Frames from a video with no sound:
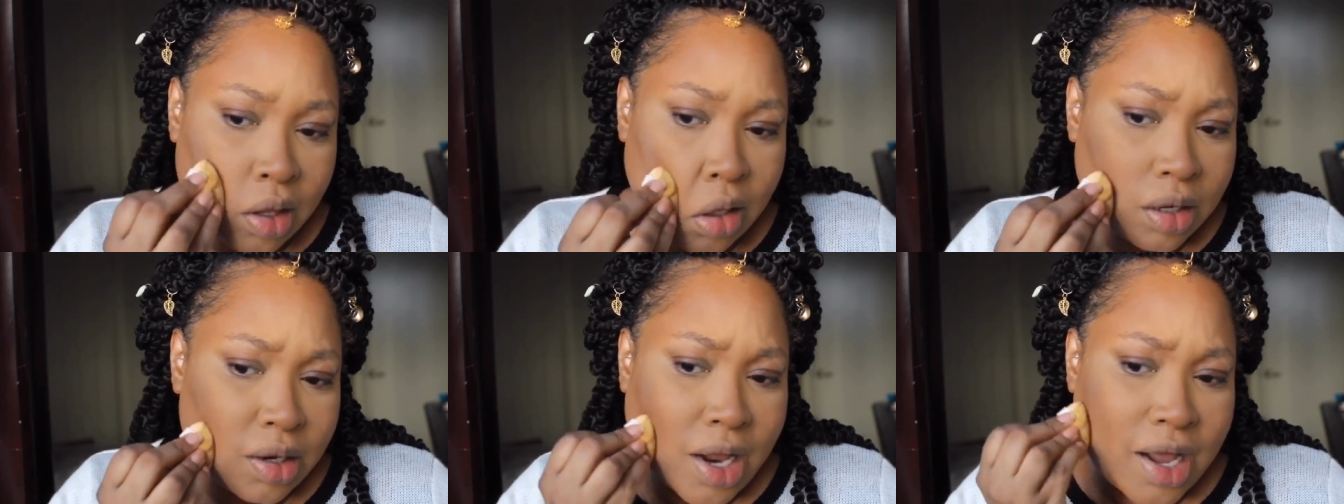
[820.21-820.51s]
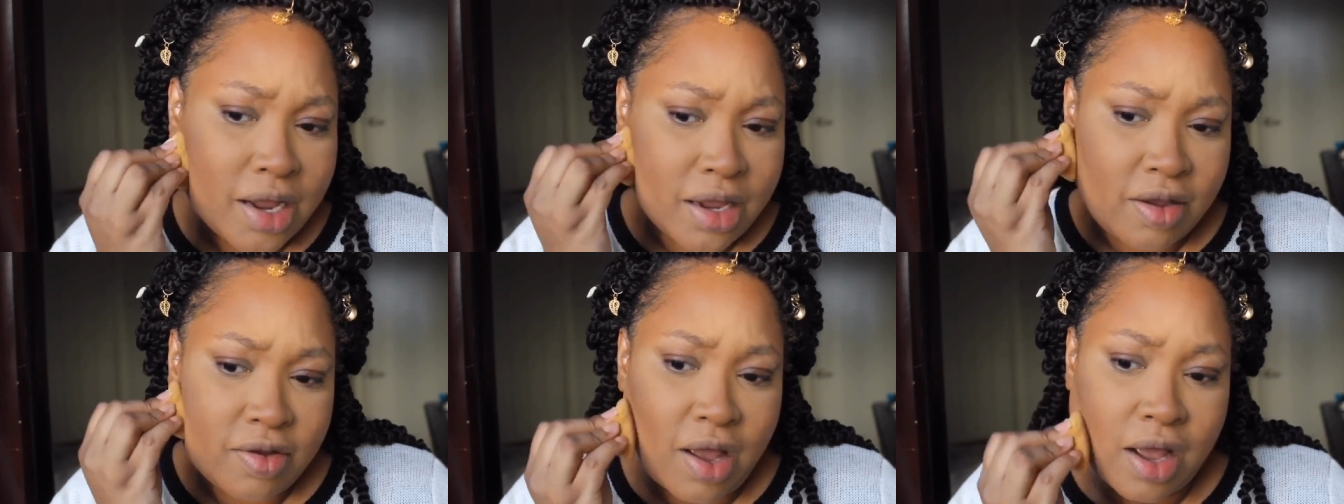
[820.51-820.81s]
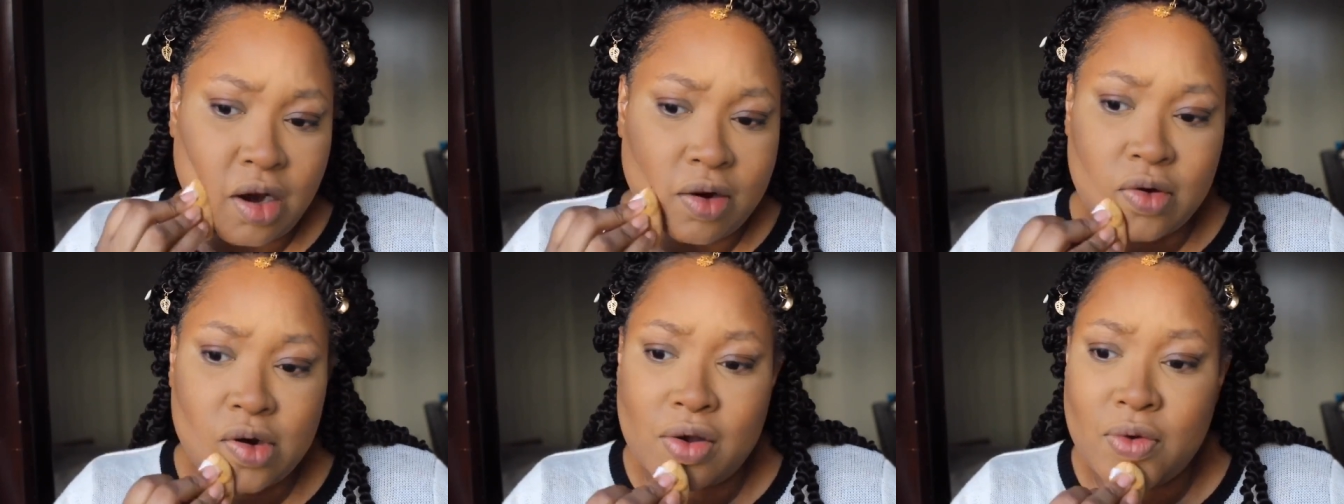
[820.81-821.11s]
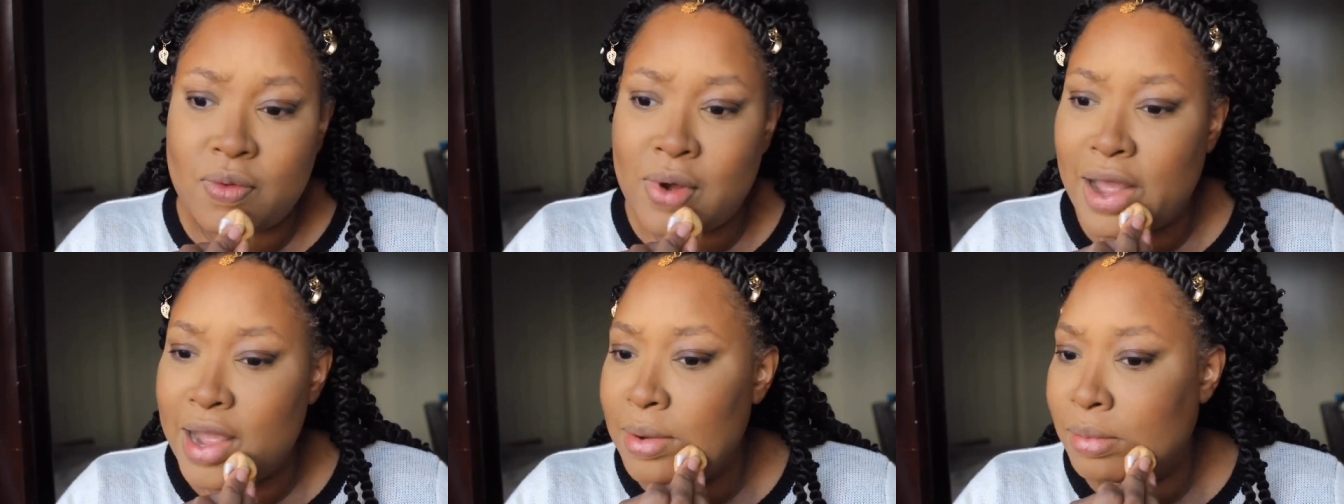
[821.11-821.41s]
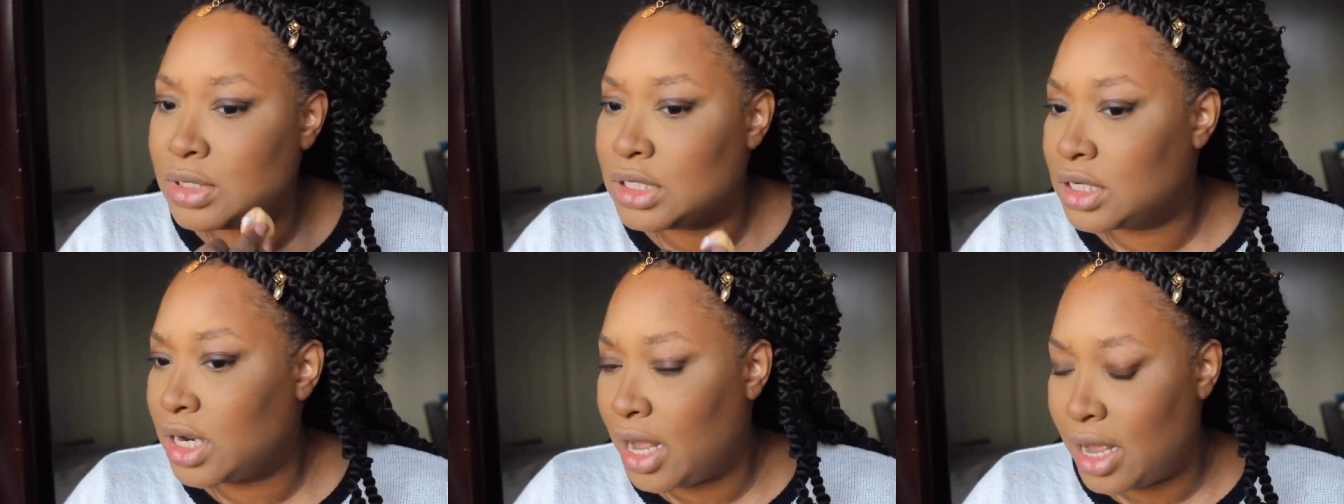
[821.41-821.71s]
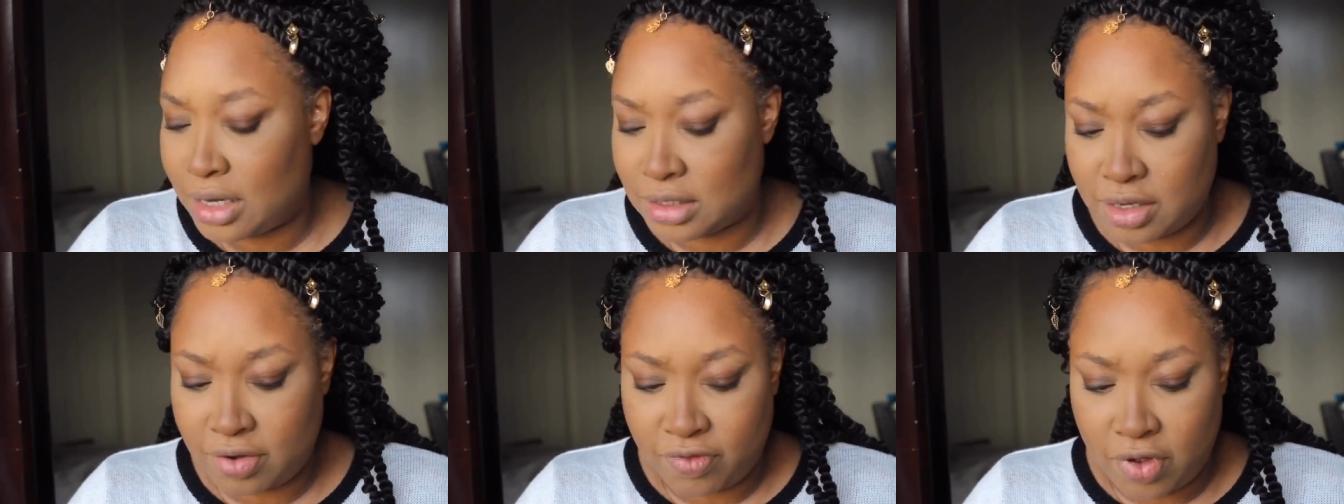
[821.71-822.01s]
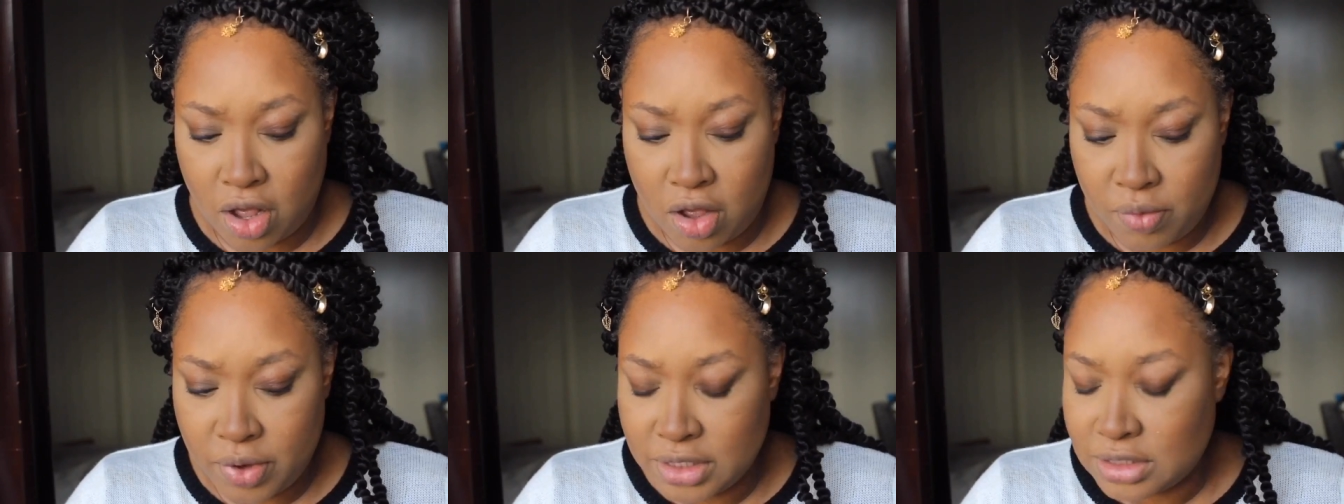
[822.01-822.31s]
I don't know why I'm shocked. I've
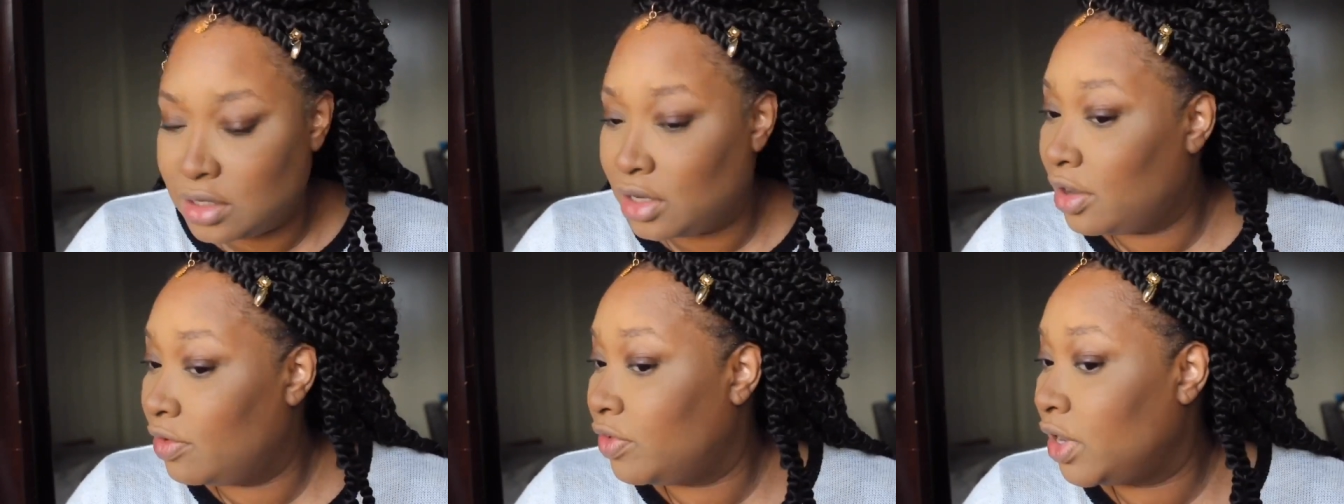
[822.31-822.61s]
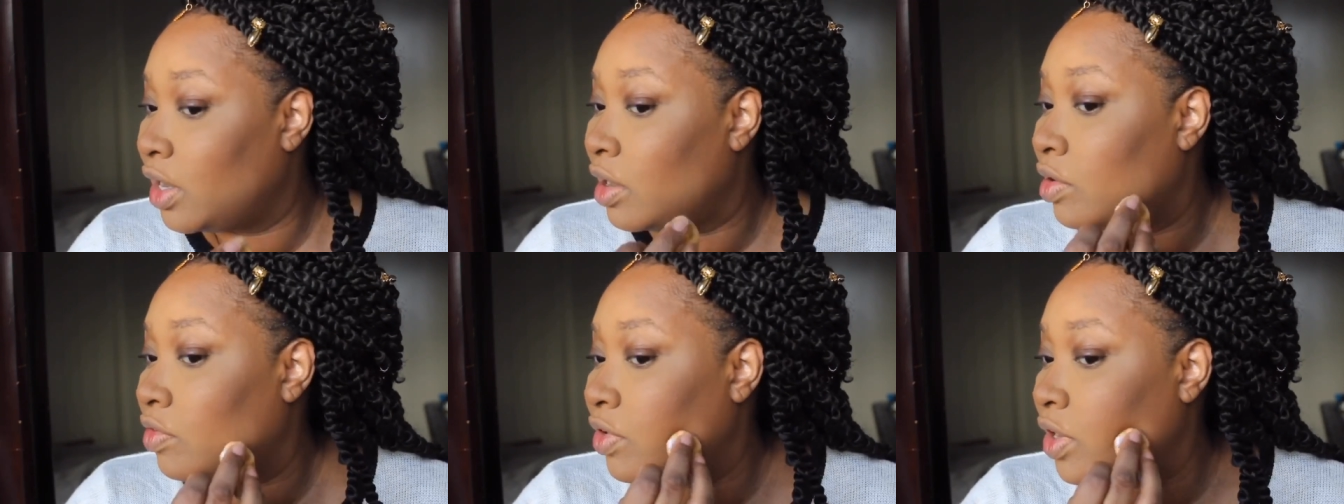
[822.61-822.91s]
always loved e.l.f.